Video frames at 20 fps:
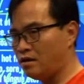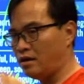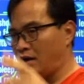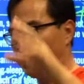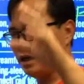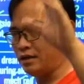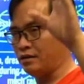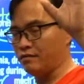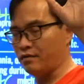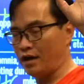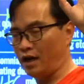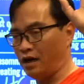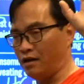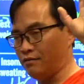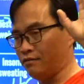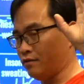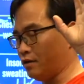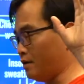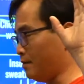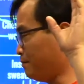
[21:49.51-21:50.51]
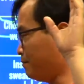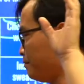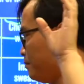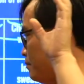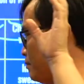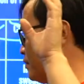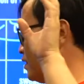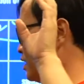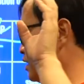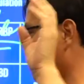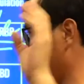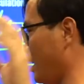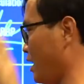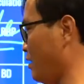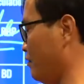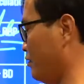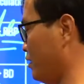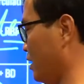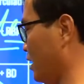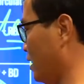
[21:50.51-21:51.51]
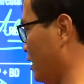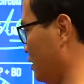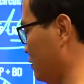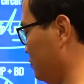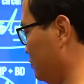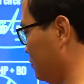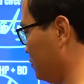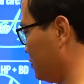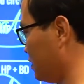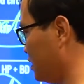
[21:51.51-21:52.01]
and you will have the